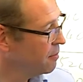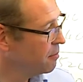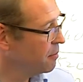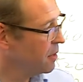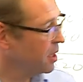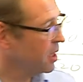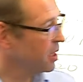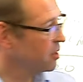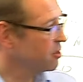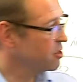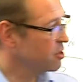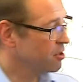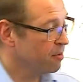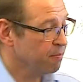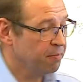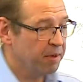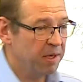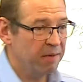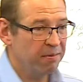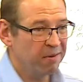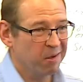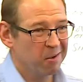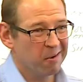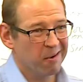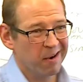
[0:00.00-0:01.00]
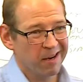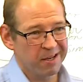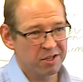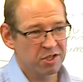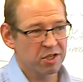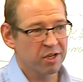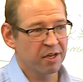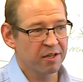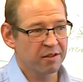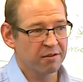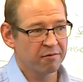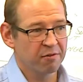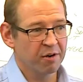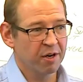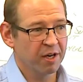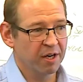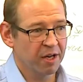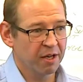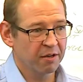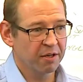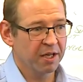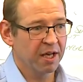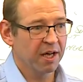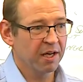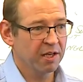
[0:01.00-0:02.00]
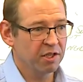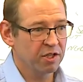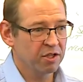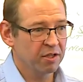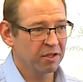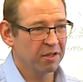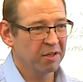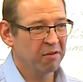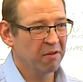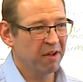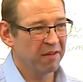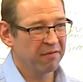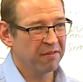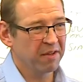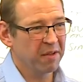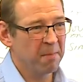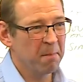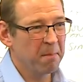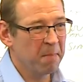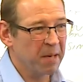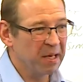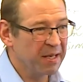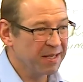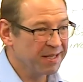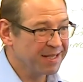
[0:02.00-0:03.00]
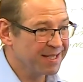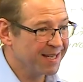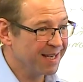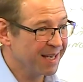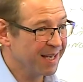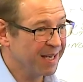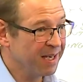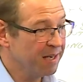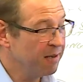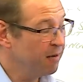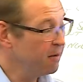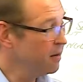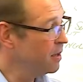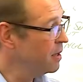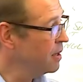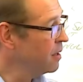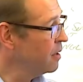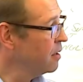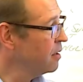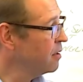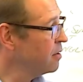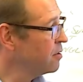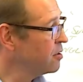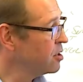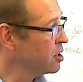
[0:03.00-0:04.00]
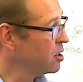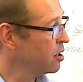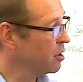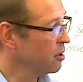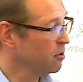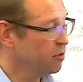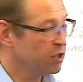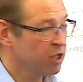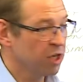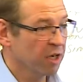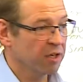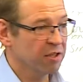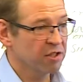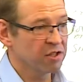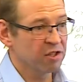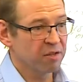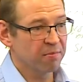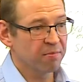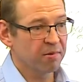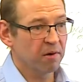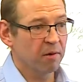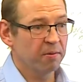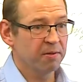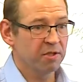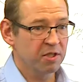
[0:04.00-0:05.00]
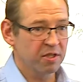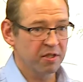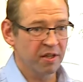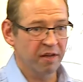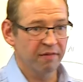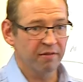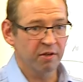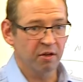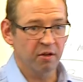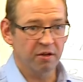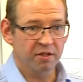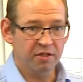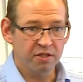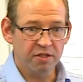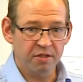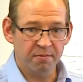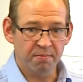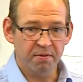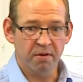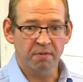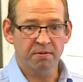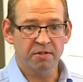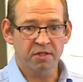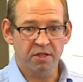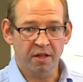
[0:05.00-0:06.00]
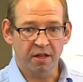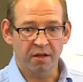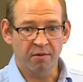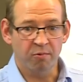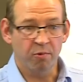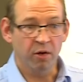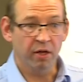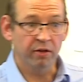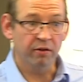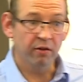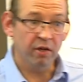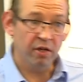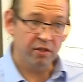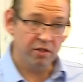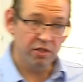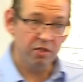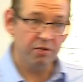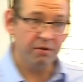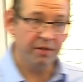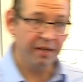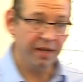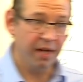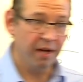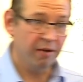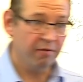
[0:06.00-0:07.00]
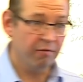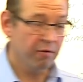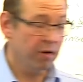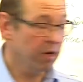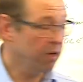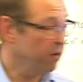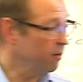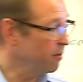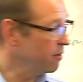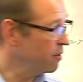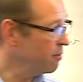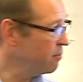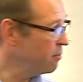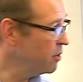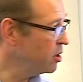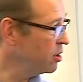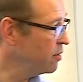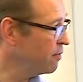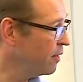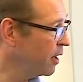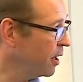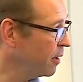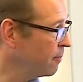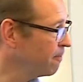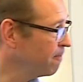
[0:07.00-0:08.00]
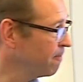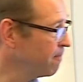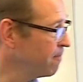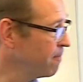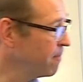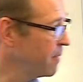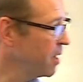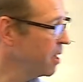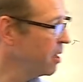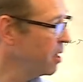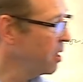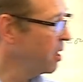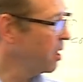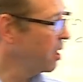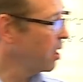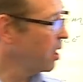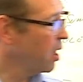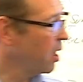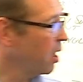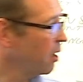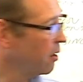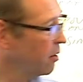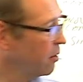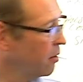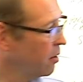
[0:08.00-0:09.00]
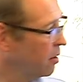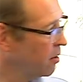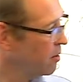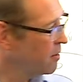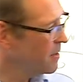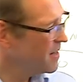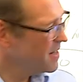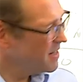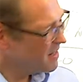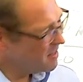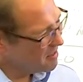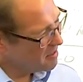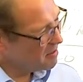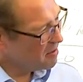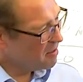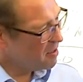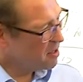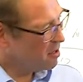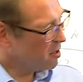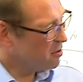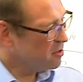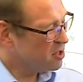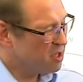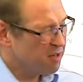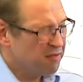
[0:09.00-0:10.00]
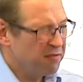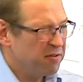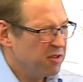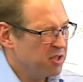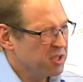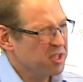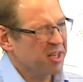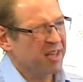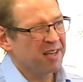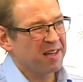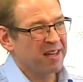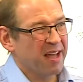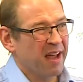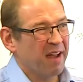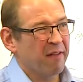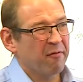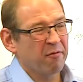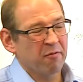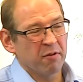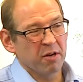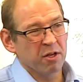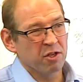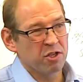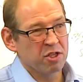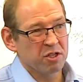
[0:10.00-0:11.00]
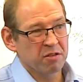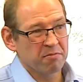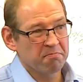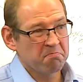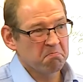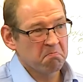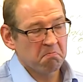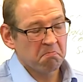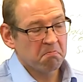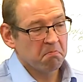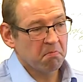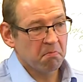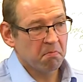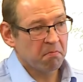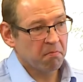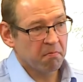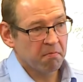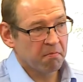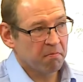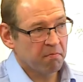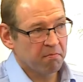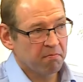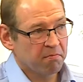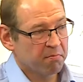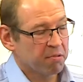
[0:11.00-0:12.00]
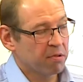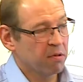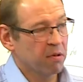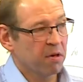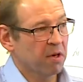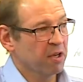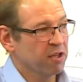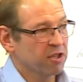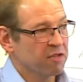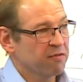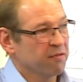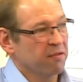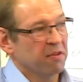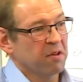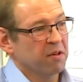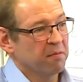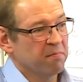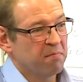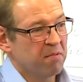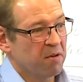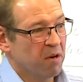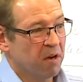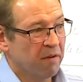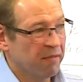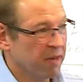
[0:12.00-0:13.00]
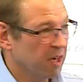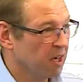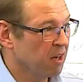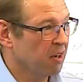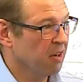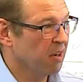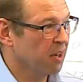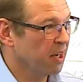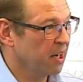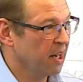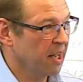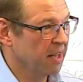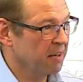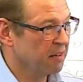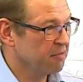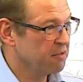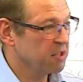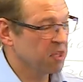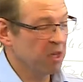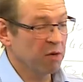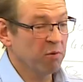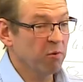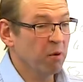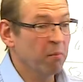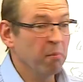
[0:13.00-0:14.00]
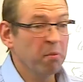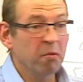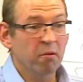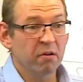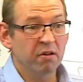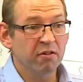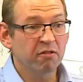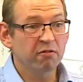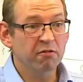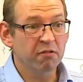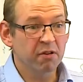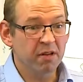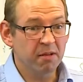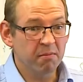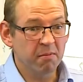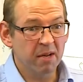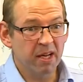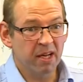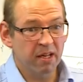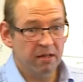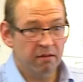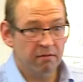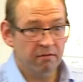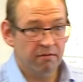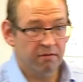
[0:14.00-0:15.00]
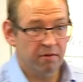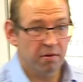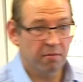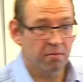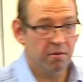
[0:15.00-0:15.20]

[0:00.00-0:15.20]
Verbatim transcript: means that people who are actually in the right location, who have the ability to change the property they've got into the property they want, are doing that rather than moving. Mm -hmm. And you know, if you take the average price for private client land of say 1.3 million for